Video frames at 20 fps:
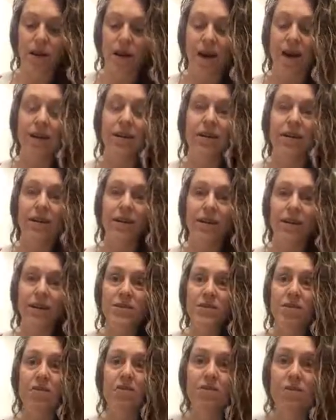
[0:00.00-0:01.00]
And
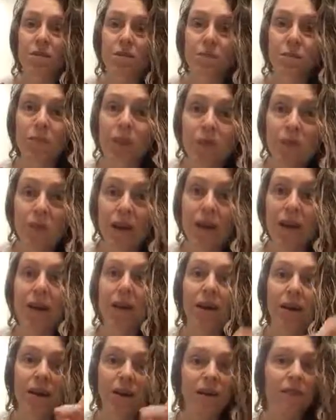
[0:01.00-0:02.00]
it's also the
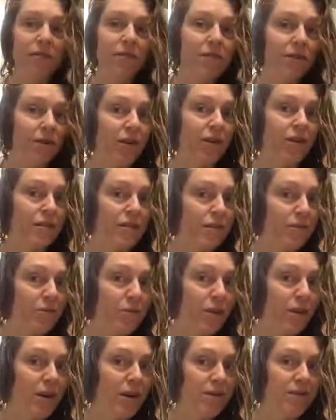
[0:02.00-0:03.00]
moody of the cocktail
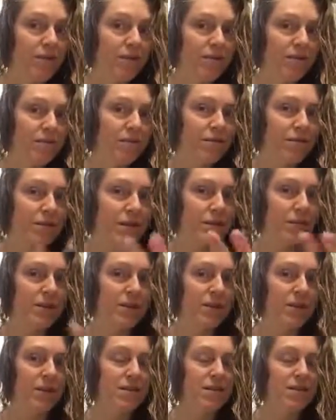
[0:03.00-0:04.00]
product. Does that
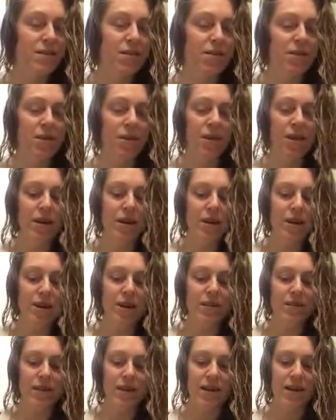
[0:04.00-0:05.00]
make sense? So
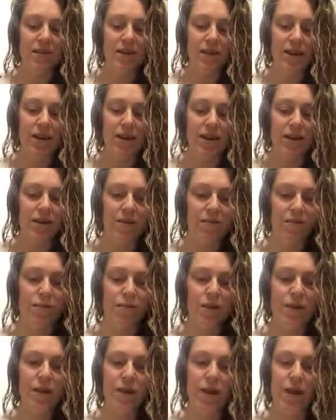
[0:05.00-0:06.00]
it's kind of like
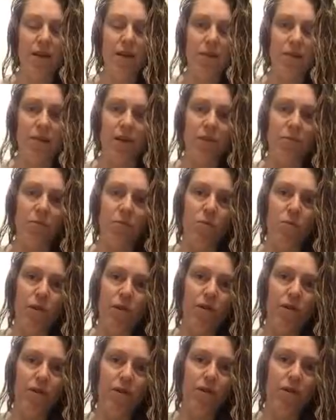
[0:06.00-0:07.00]
one day I feel like
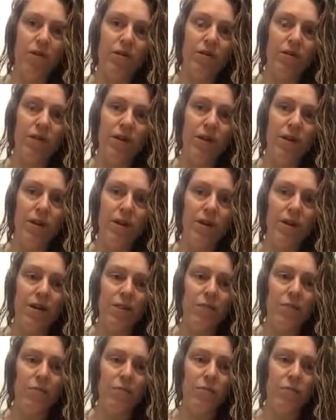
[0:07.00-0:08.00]
more curl,
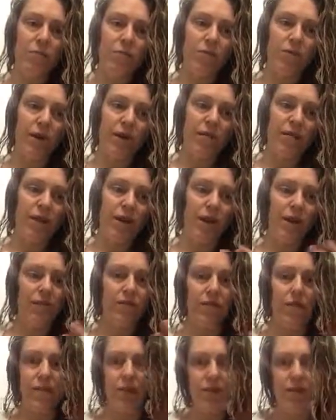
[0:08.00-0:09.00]
another day I
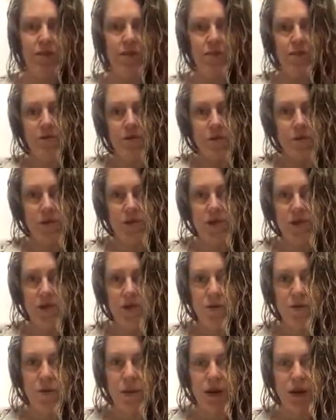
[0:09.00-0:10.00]
feel like looser
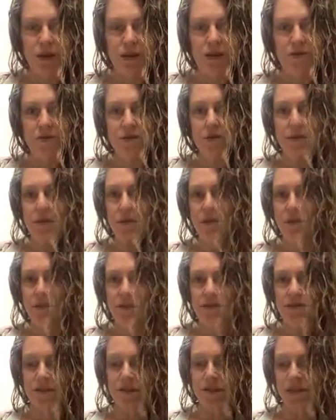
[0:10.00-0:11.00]
beachy waves,
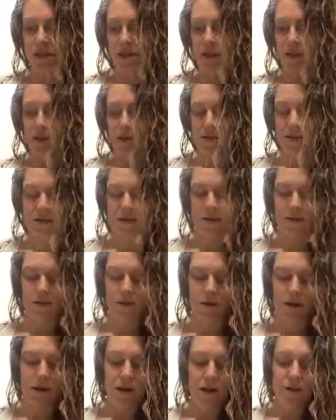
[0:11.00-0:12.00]
stuff like that.
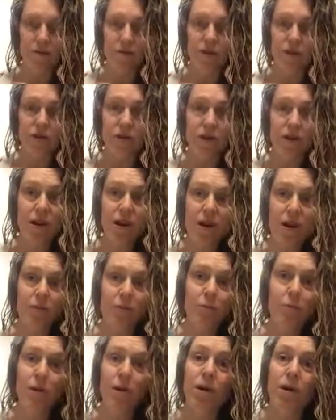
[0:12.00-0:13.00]
So make sure to
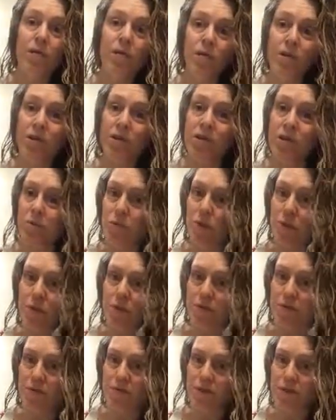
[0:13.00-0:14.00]
have a product for each one of
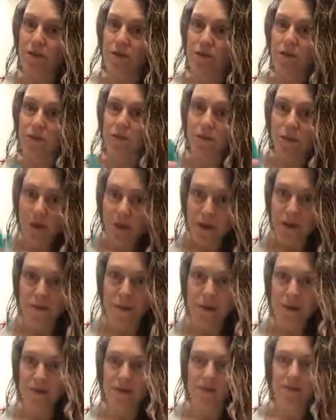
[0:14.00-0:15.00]
those because it really
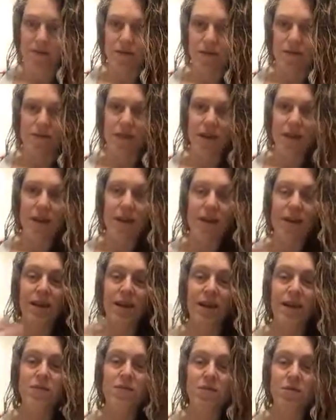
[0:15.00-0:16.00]
makes a difference.
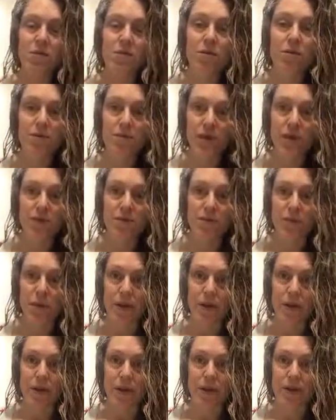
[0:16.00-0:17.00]
And it gives you the
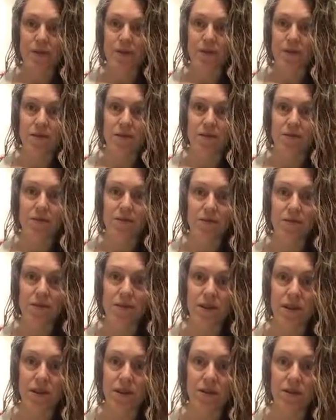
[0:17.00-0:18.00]
flexibility. It's all the
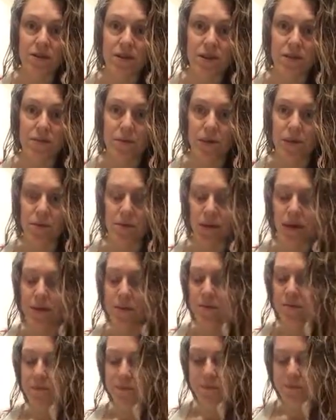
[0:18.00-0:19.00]
tools to get the job done, right?